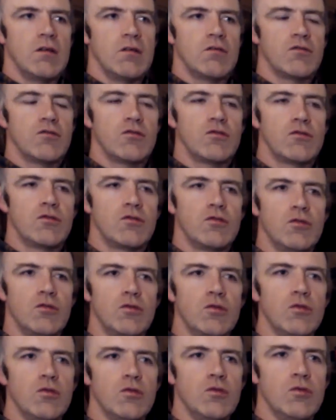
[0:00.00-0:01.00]

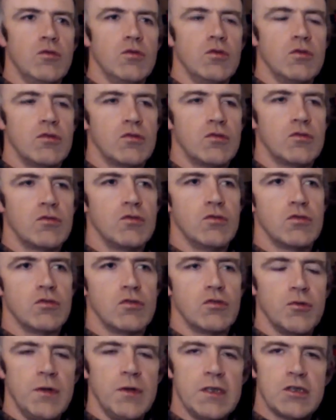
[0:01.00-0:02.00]
2 to
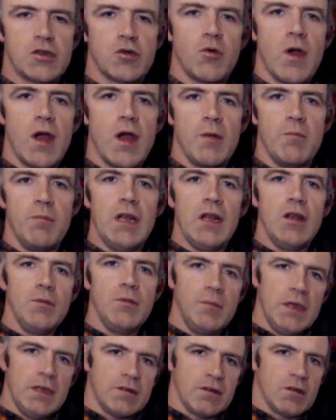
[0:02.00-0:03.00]
3 square
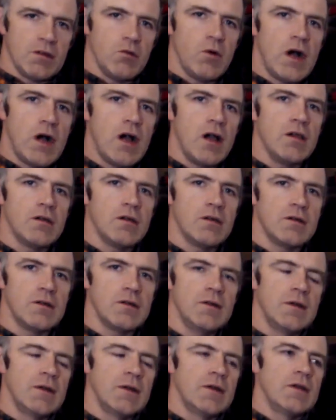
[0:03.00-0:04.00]
millimeter wire,
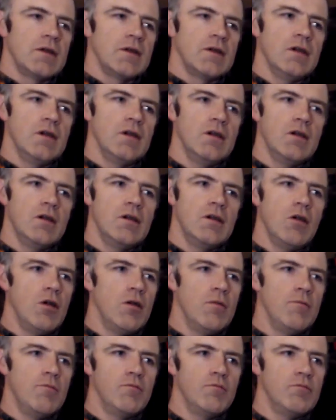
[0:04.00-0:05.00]

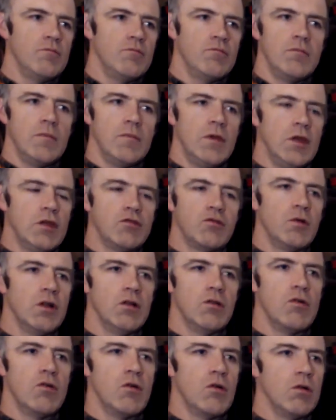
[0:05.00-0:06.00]
it
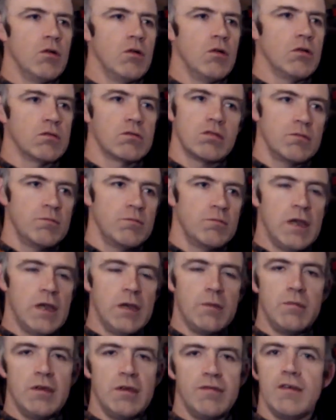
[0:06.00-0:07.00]
will hold maybe
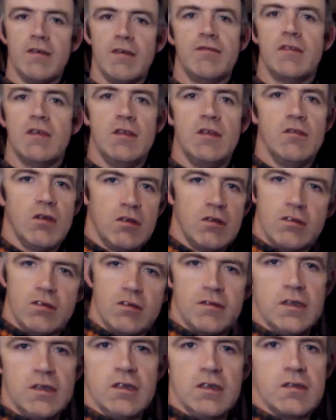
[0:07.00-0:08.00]
1,500
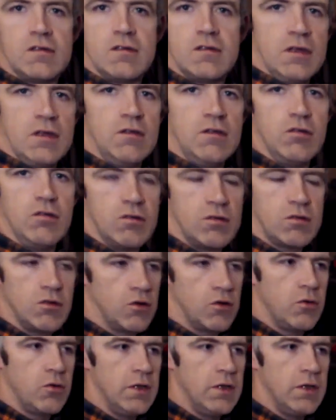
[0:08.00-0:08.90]
years in your concrete.